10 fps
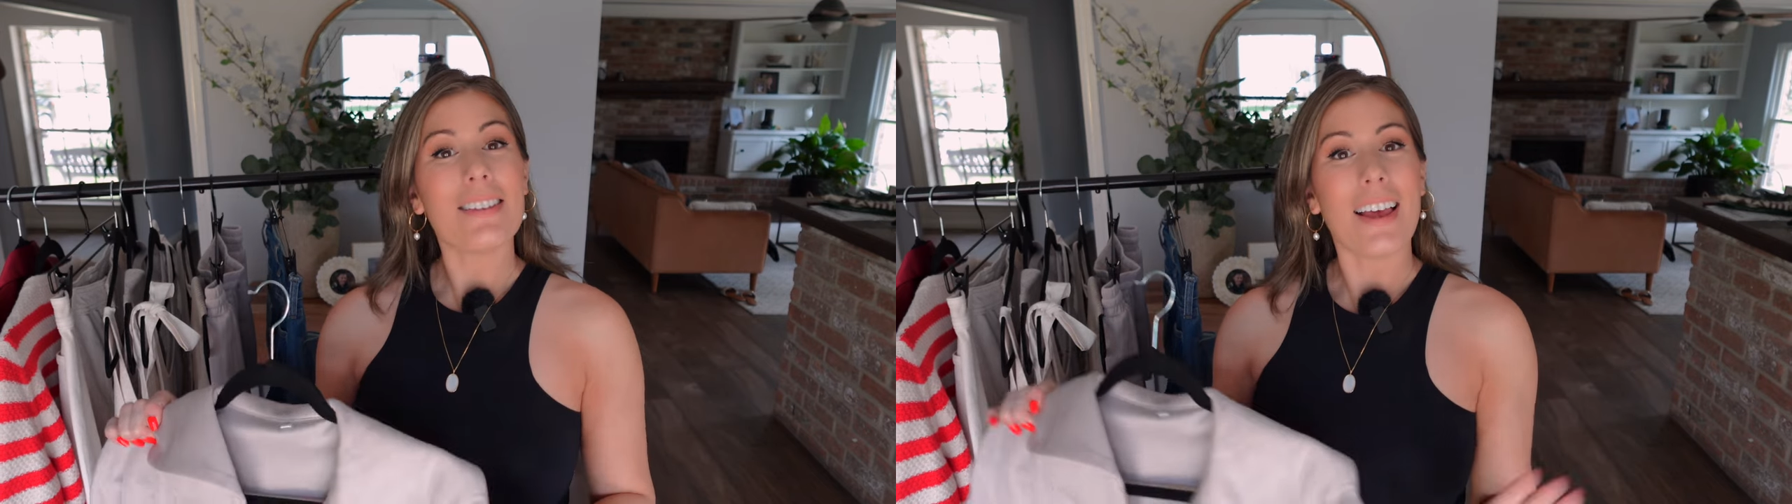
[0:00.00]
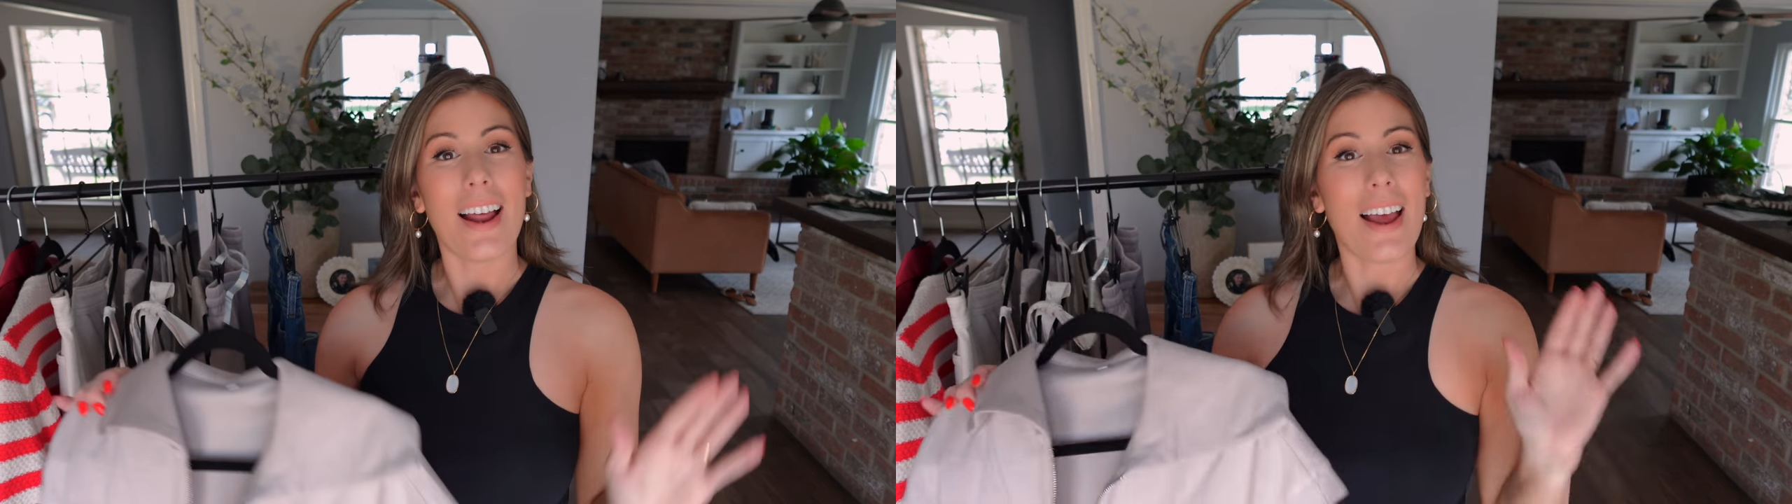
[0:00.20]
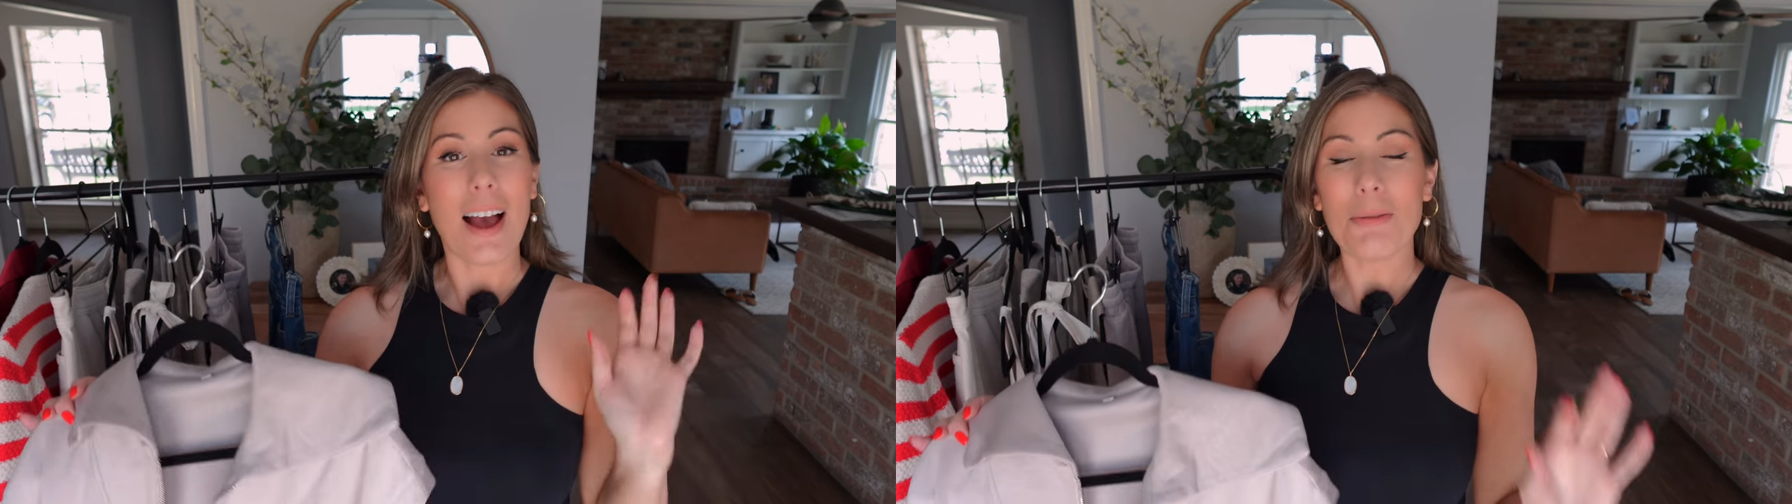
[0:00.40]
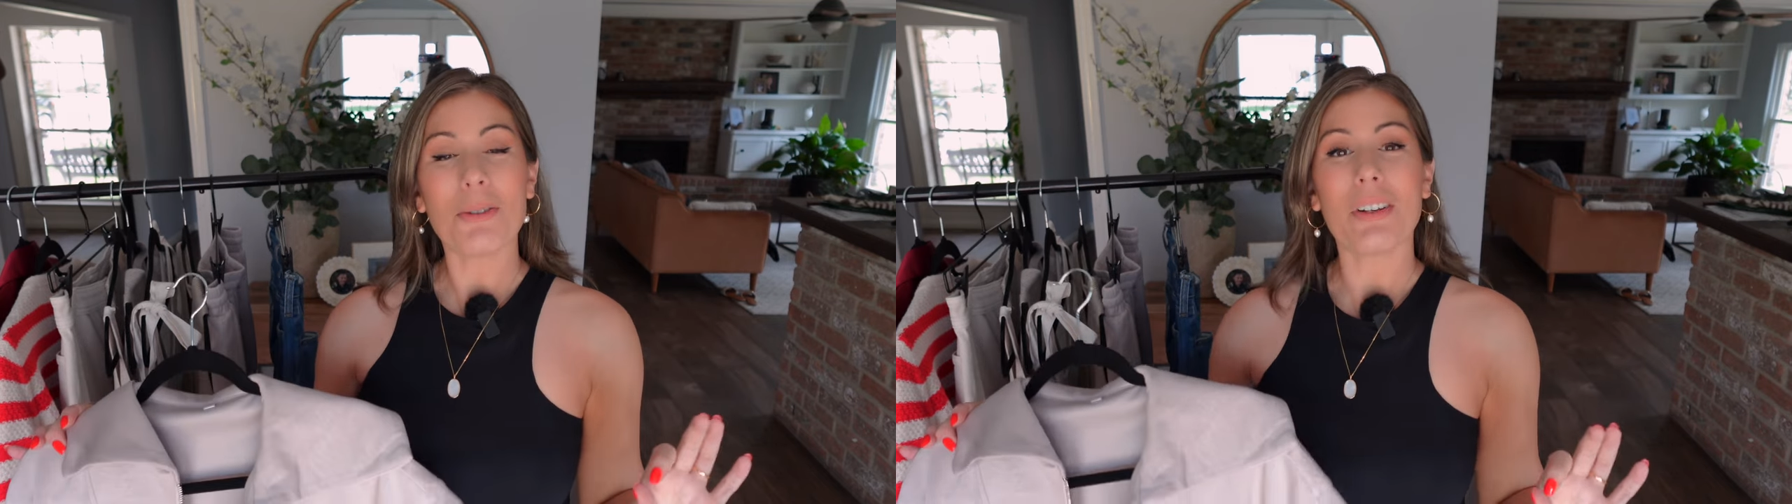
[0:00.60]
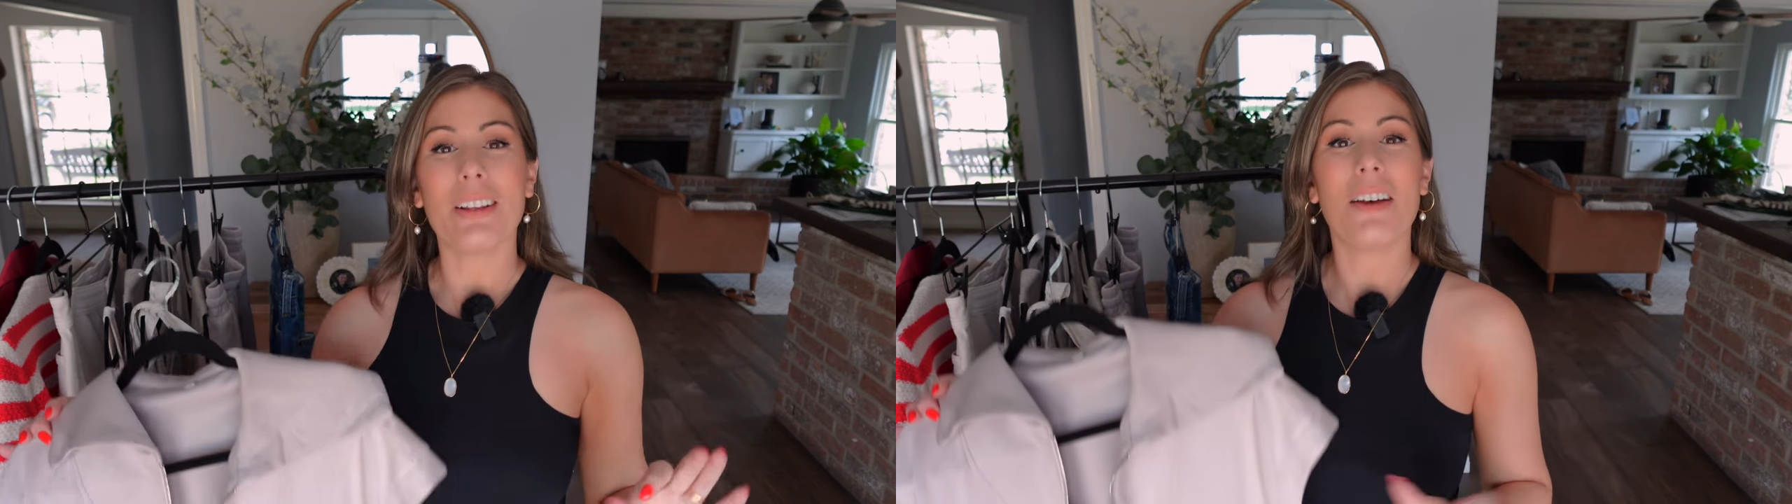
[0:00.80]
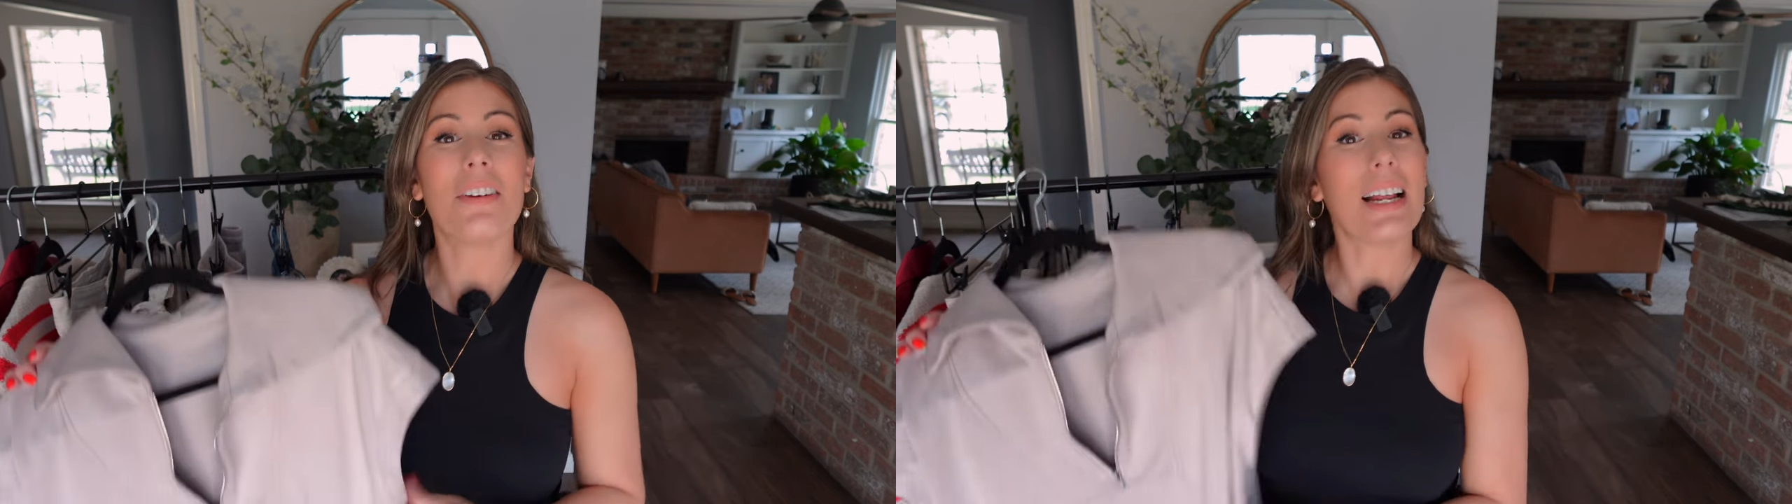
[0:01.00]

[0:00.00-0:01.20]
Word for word: and I absolutely love it,